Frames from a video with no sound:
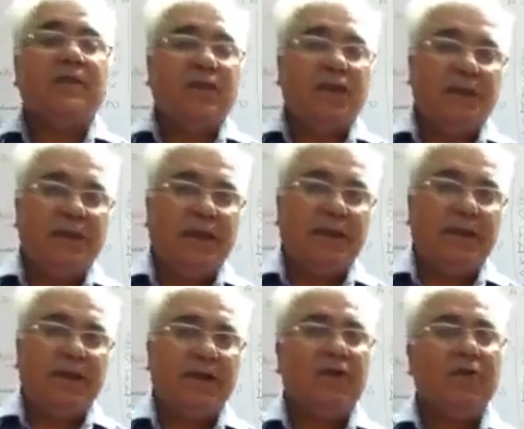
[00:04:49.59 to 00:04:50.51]
will be
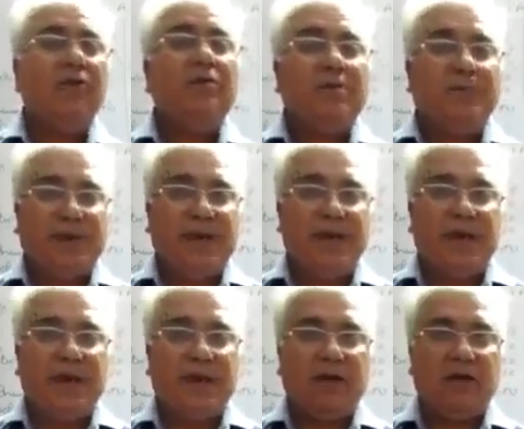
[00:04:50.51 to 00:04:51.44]
debited to
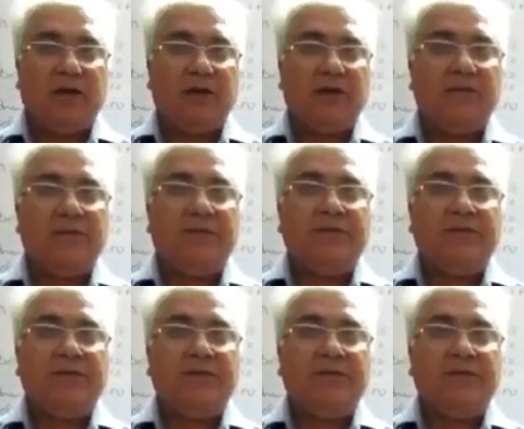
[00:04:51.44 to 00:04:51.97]
P&L account.